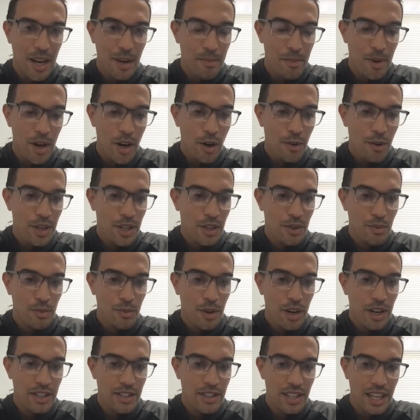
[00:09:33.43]
i'm always
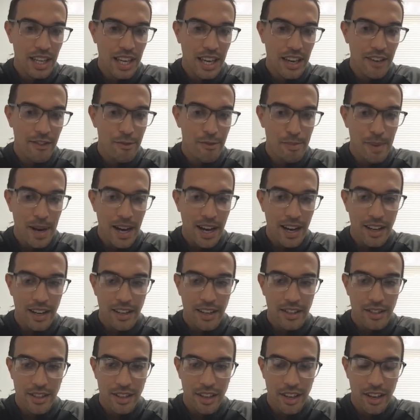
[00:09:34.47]
wanting to give
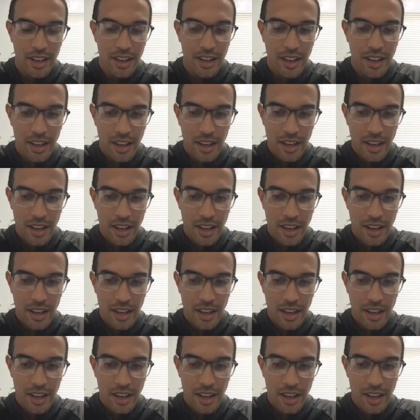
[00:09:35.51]
back to